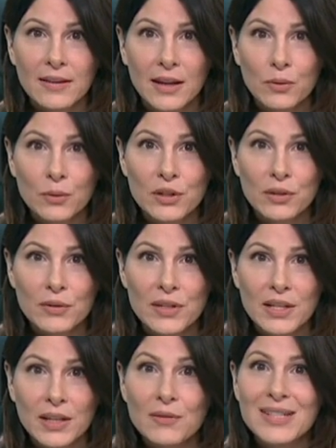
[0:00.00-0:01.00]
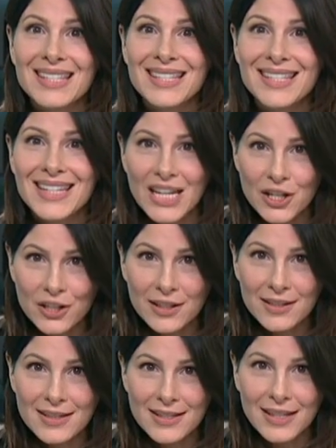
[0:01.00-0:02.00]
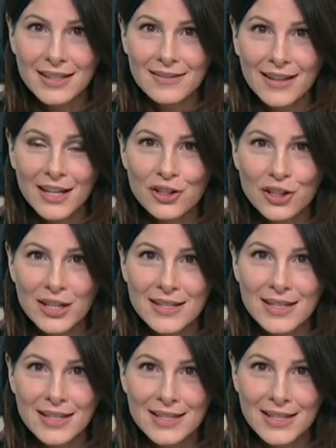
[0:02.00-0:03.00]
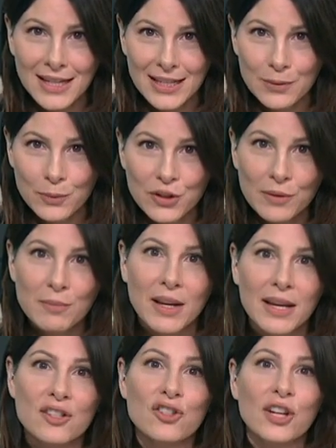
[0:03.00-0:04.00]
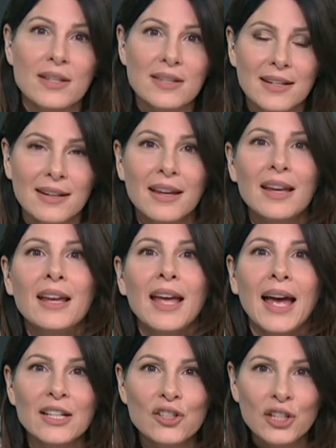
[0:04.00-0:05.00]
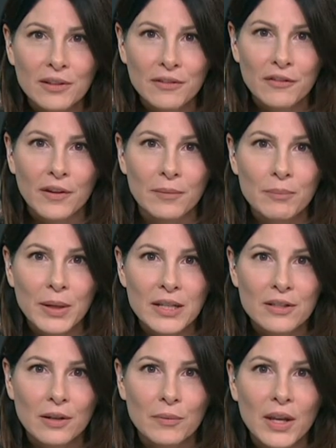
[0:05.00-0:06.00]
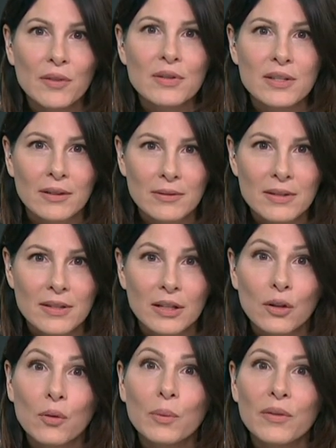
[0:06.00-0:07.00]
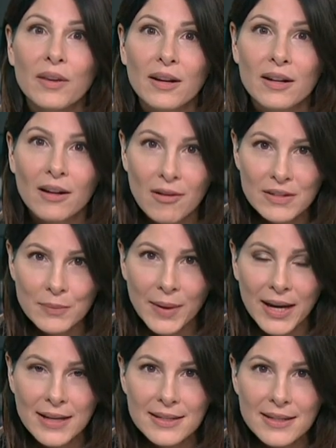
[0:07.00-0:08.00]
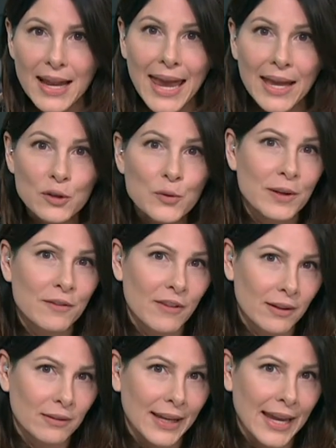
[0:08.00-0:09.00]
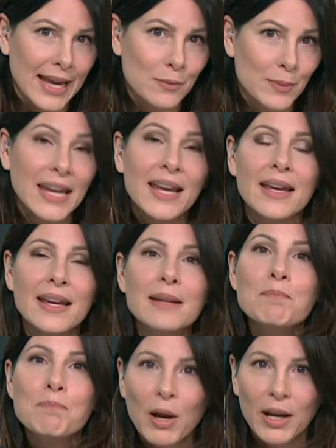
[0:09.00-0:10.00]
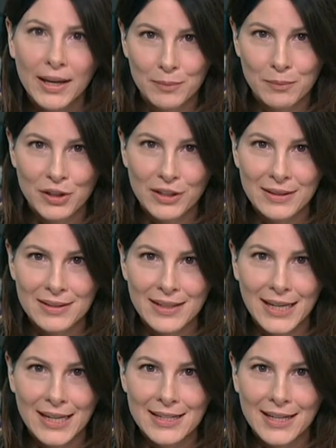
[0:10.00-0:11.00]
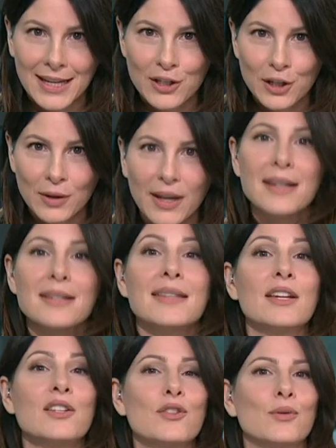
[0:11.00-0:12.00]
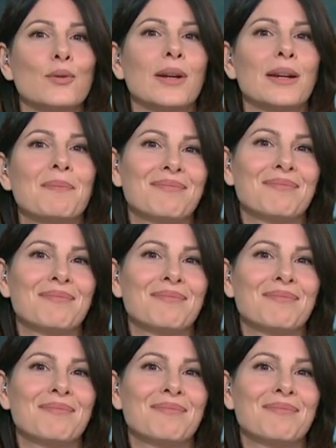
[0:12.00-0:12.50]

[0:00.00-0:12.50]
they also received distinctions in their GCSEs. Well, gymnasts Jessica and Jennifer picked up their results along with their classmates at Aylesbury Vale Academy in Buckinghamshire. Sangeeta Kandola has their story.